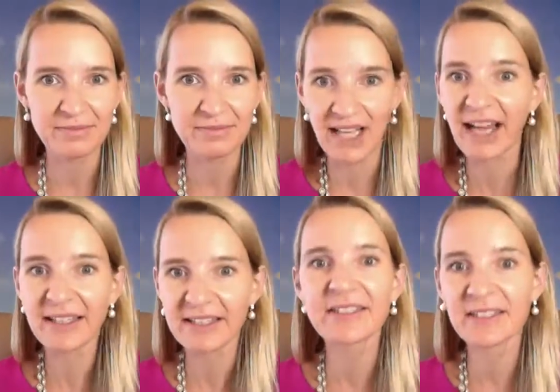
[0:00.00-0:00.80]
That
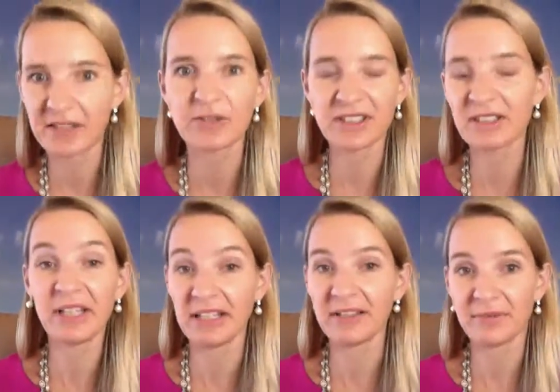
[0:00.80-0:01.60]
is seriously
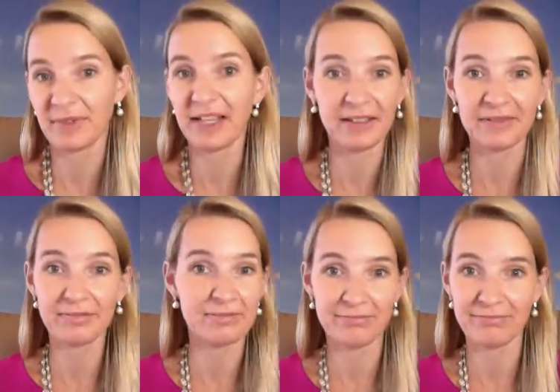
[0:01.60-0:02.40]
me. Like,
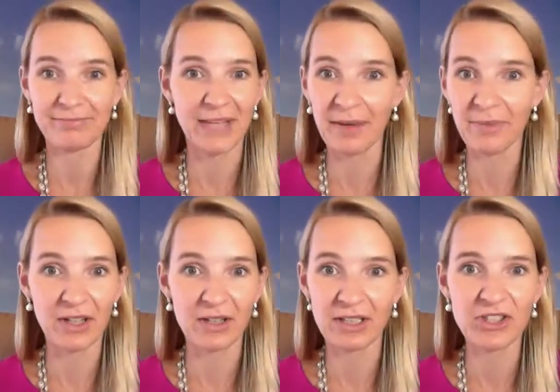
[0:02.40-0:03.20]
I'm not
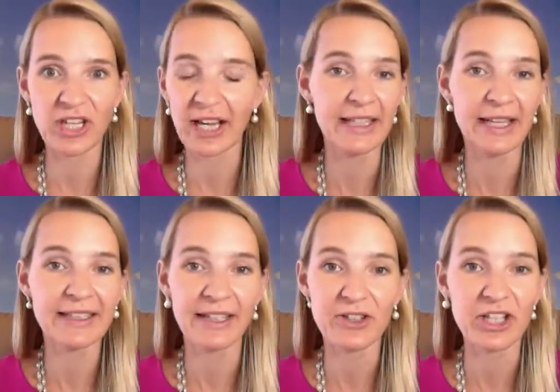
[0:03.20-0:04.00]
going to, I, I
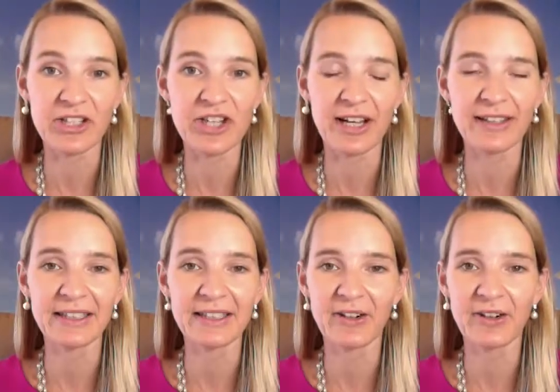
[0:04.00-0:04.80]
can't change that, you
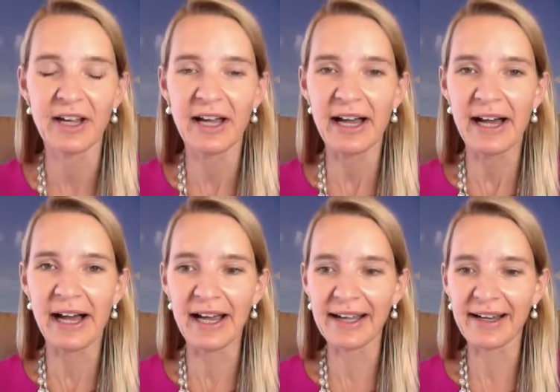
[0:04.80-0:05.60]
know?
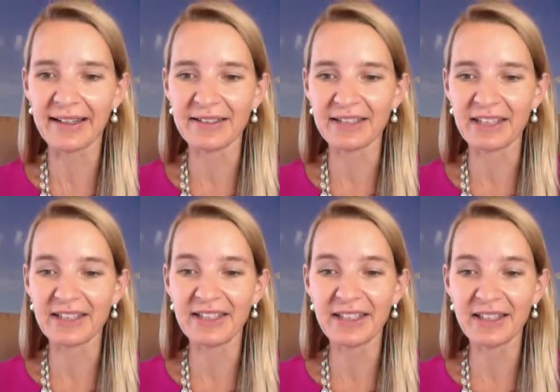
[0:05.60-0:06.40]
And, and
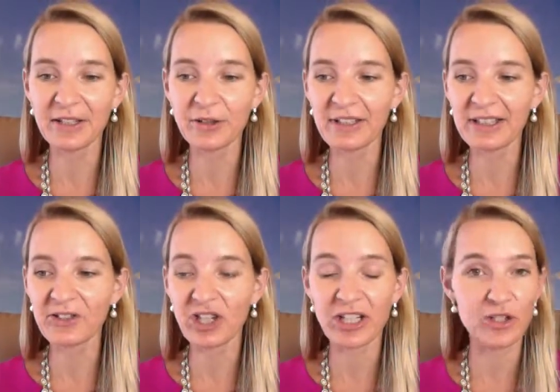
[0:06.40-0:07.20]
he literally
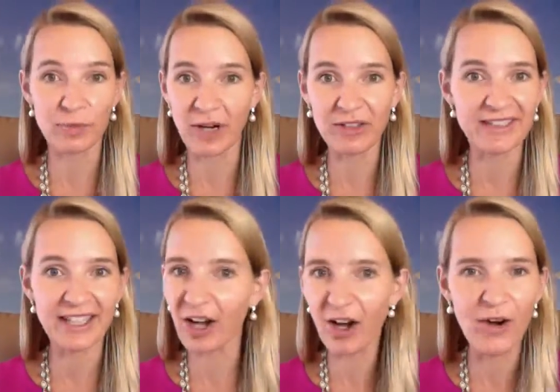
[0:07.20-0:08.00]
changed around. He's
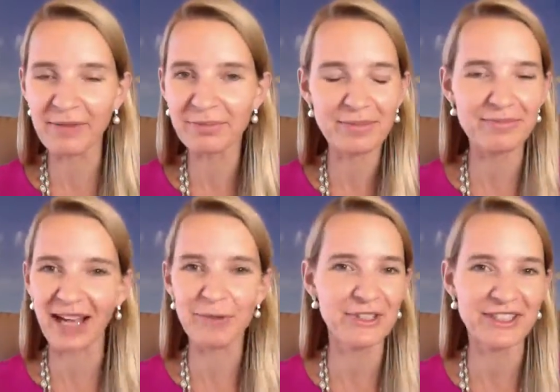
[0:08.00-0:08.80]
like, oh, I,
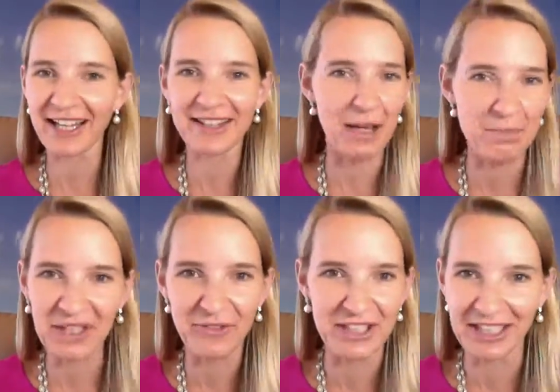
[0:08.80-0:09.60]
I wasn't that, that big
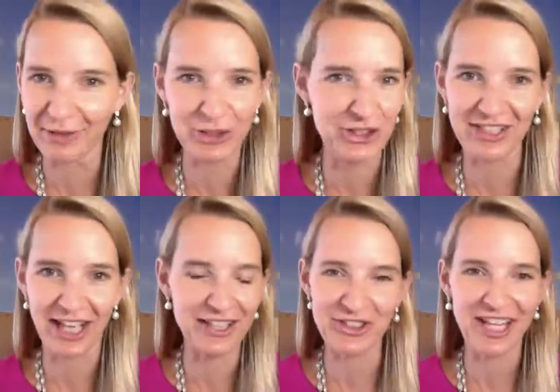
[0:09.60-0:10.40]
of a deal. I was just,
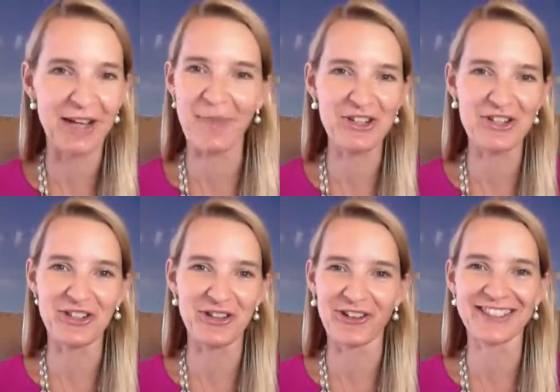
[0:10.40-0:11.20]
I just kind of mentioned
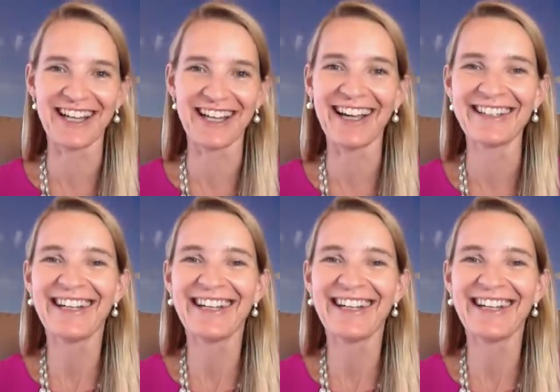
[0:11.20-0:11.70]
it on the side.